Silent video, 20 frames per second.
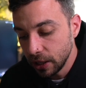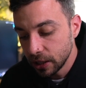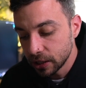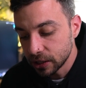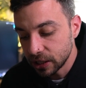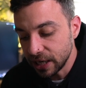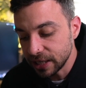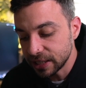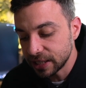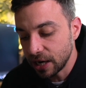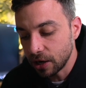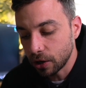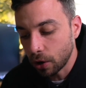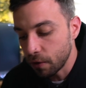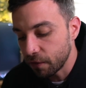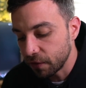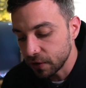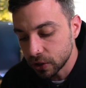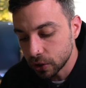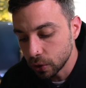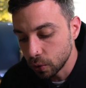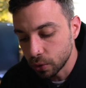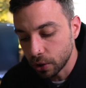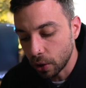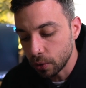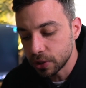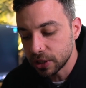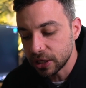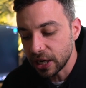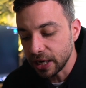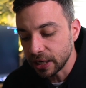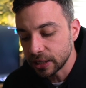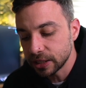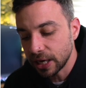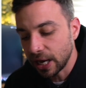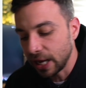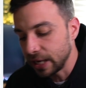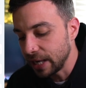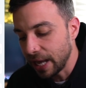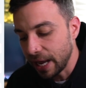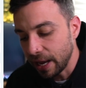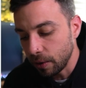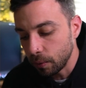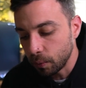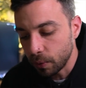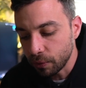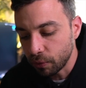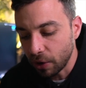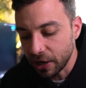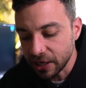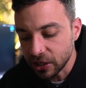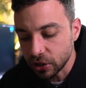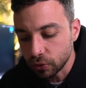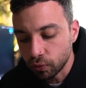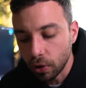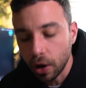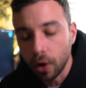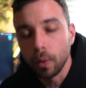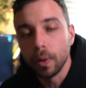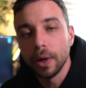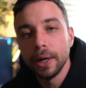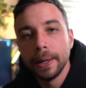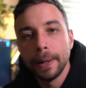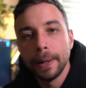So let's say I go for Soldo 6 and there we're ready to roll.